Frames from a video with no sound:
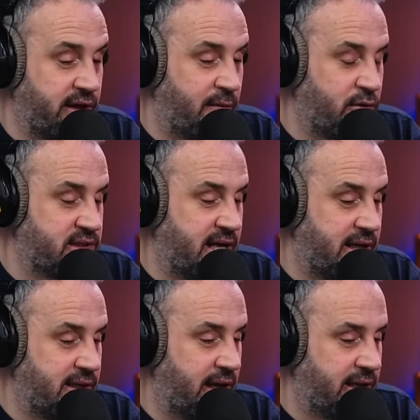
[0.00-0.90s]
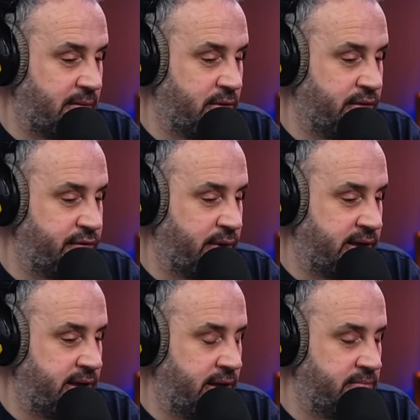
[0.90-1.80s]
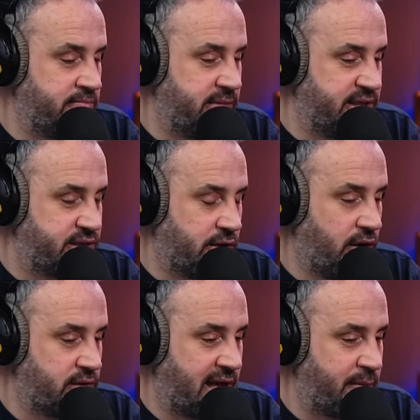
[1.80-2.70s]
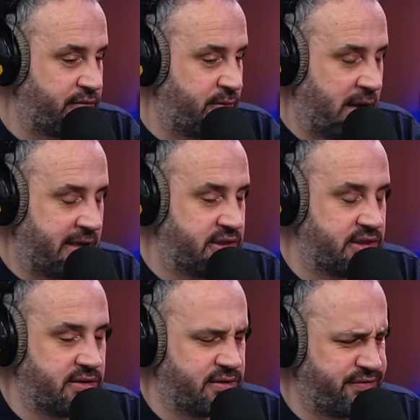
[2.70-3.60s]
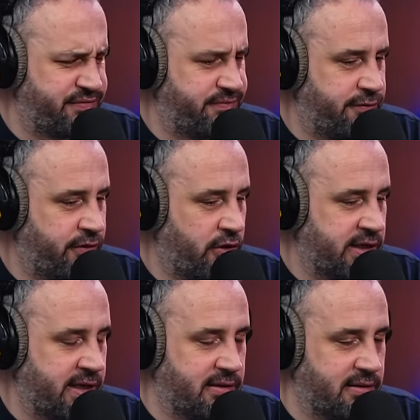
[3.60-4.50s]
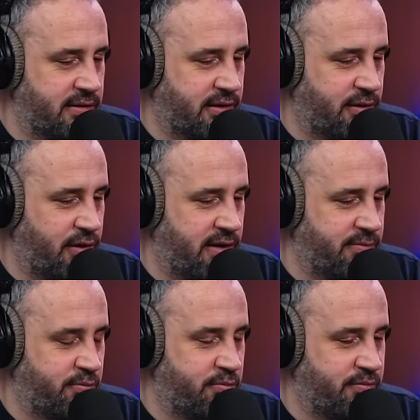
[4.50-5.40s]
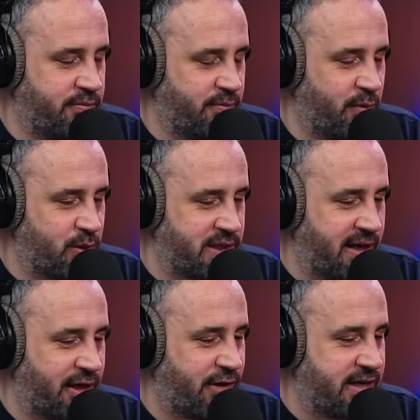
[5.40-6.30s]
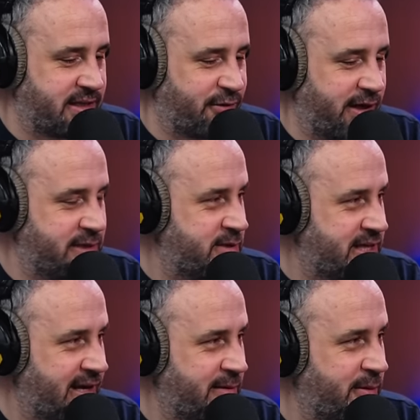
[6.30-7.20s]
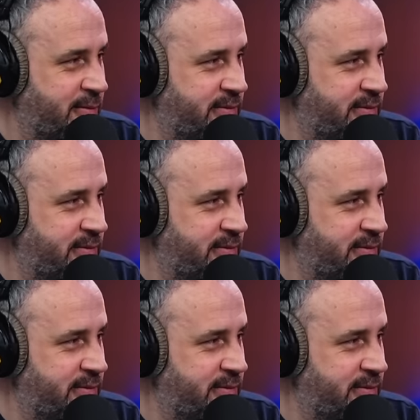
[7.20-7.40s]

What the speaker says: game, wasn't it, later that month when he scored, came off the bench, 4-0, and we were singing Grayson, Grayson, sign him up.